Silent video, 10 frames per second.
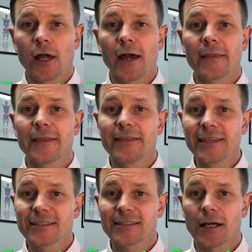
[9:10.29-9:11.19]
and then
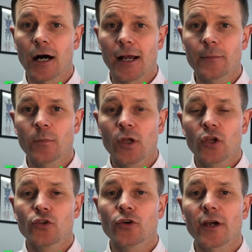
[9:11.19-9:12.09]
this time
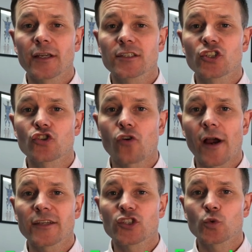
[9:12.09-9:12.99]
you're going to
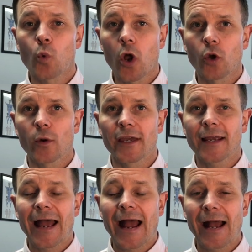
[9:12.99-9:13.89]
try
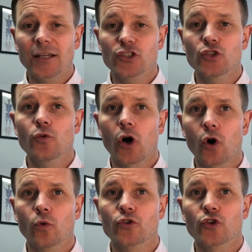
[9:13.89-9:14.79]
swallowing as you
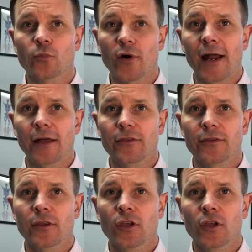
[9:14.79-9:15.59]
hold your breath.